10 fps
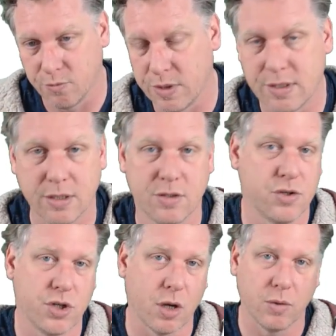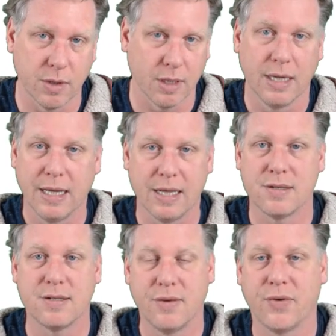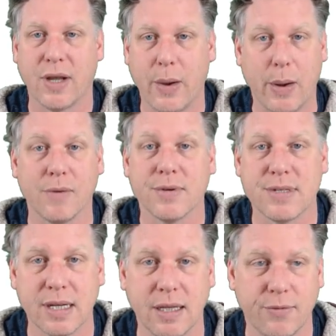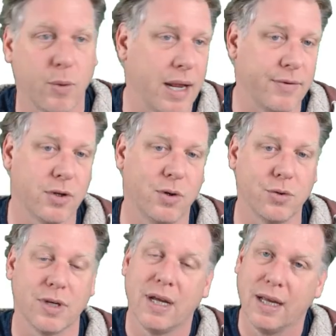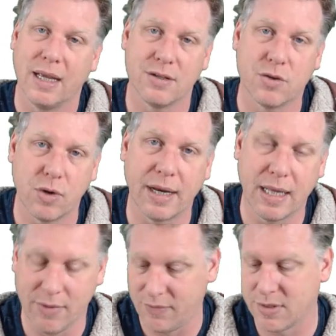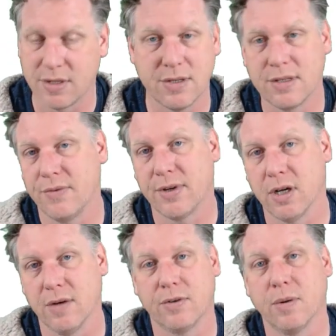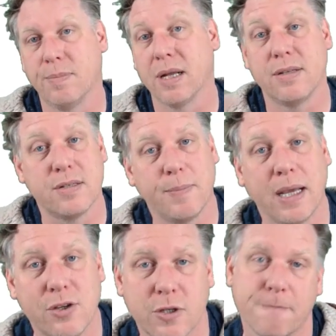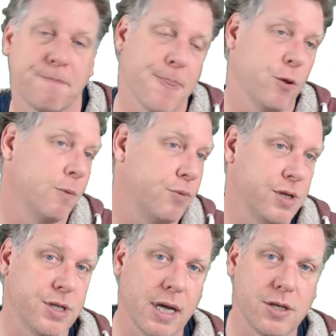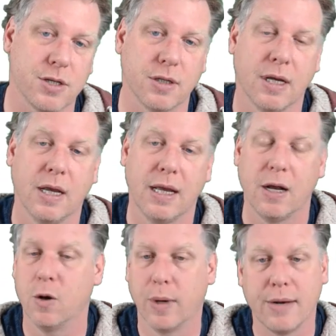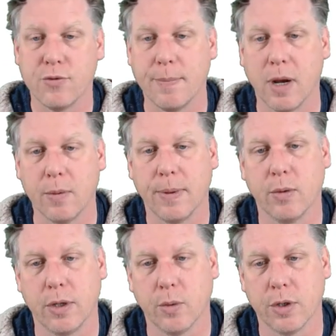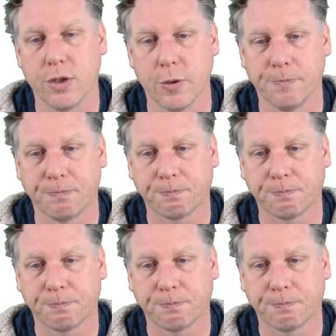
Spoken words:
Research has shown that a certificate, however silly for whatever course, is great, even if it's a certificate of participation or appreciation or whatever it might be what you want to do.